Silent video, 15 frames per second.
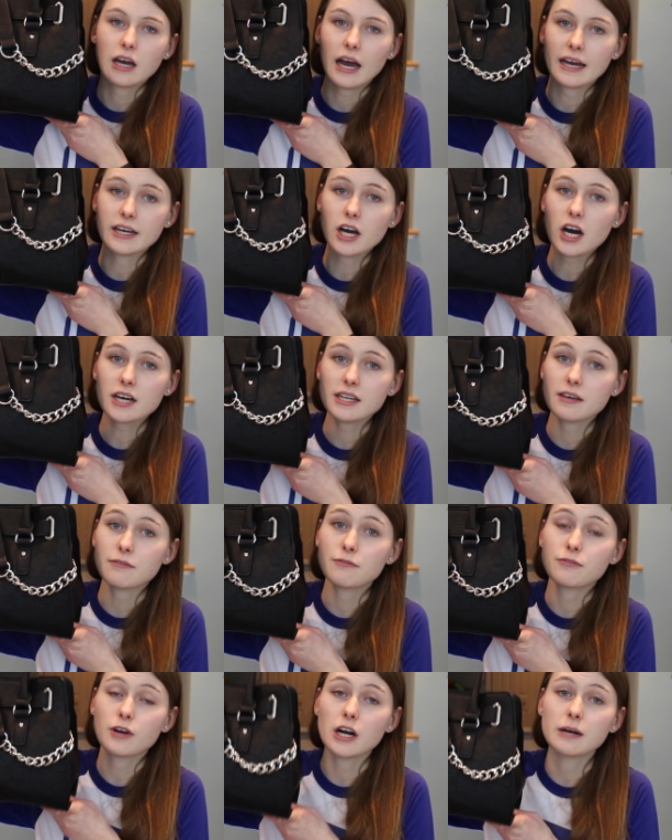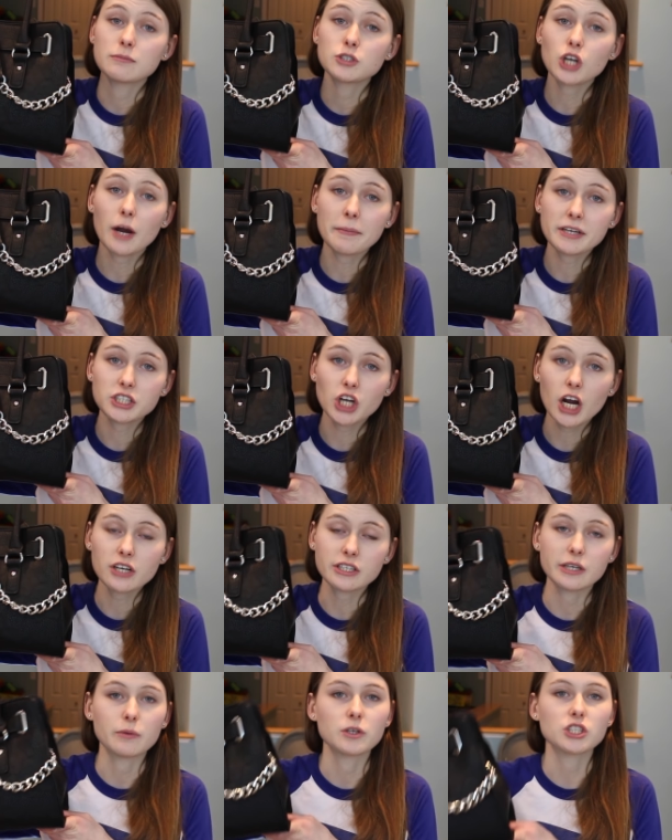I got it from Charming
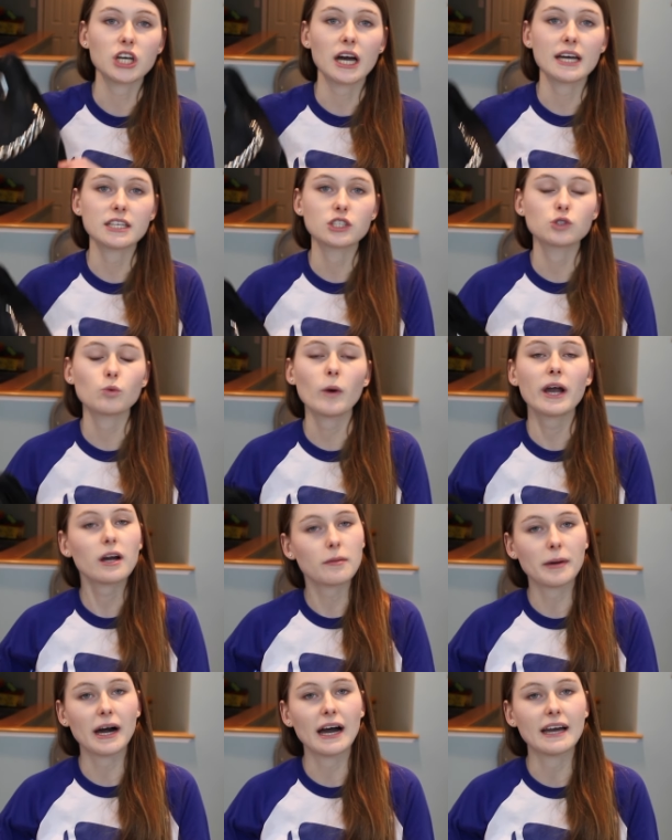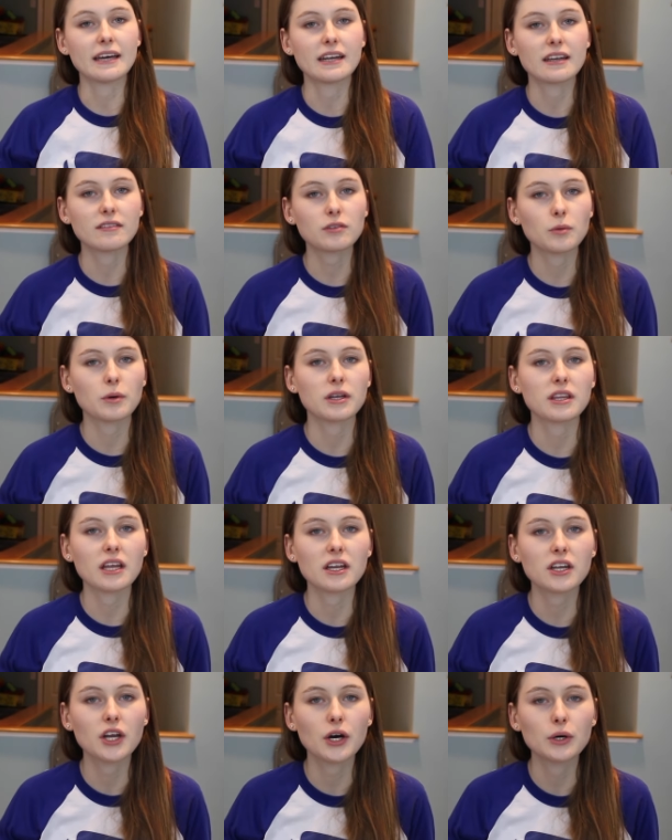Charlie, which I swear by, and everyone
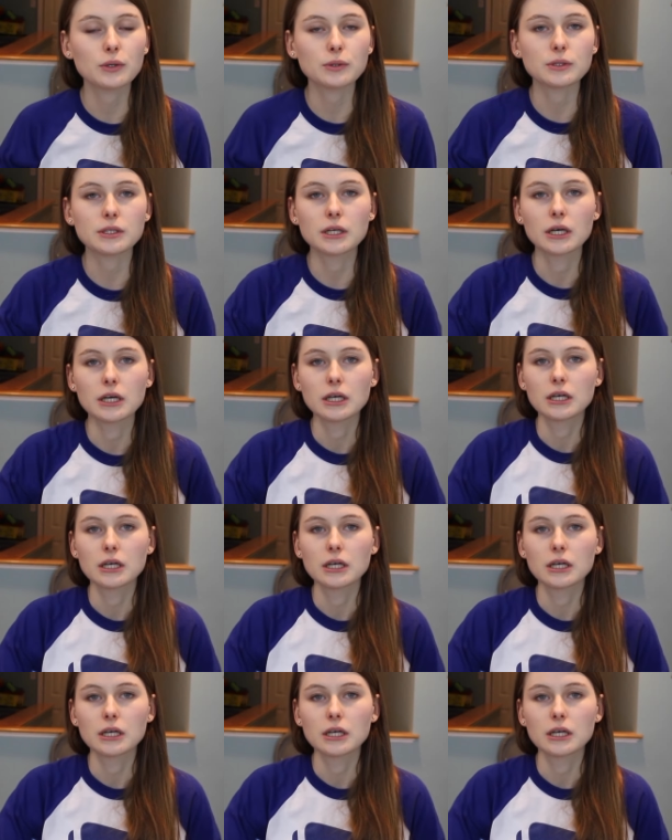that knows